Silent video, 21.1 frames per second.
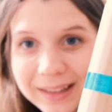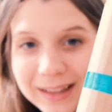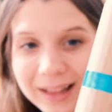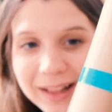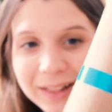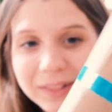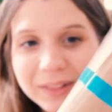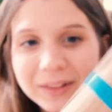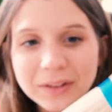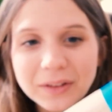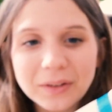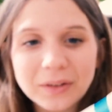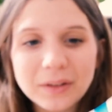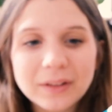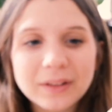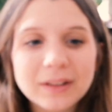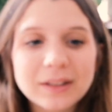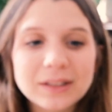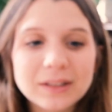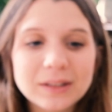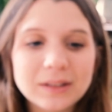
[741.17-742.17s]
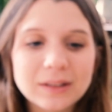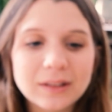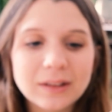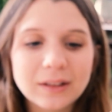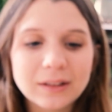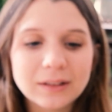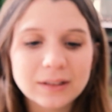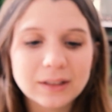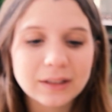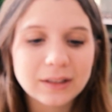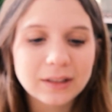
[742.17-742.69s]
a little, this
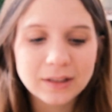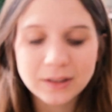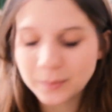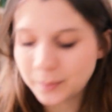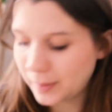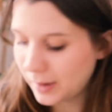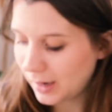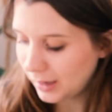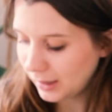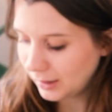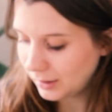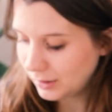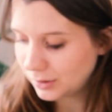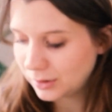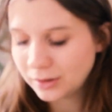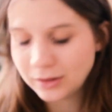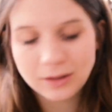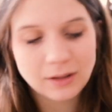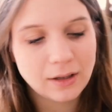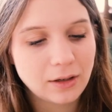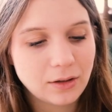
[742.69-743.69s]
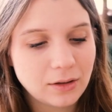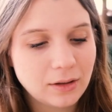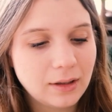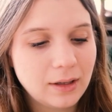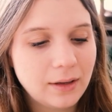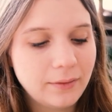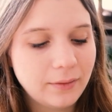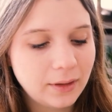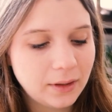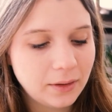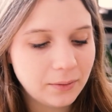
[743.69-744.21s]
looks, is packaged in such a
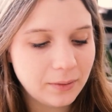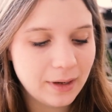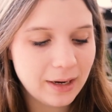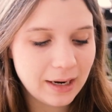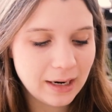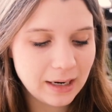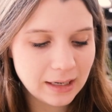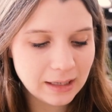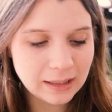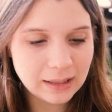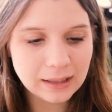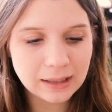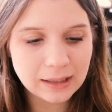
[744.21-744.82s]
lovely way.